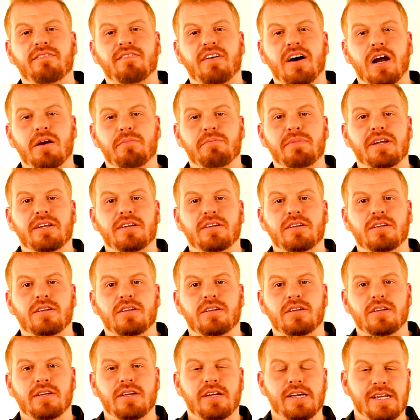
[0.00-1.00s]
environment
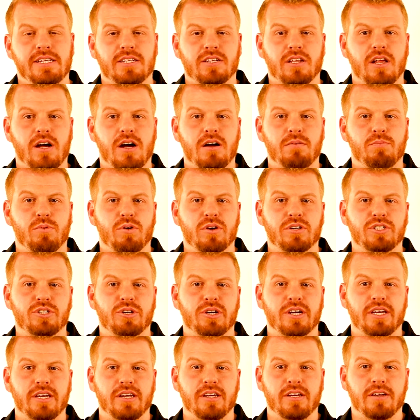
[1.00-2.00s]
is a lot more
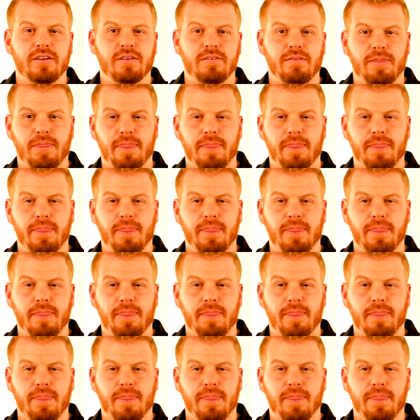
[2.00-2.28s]
tricky.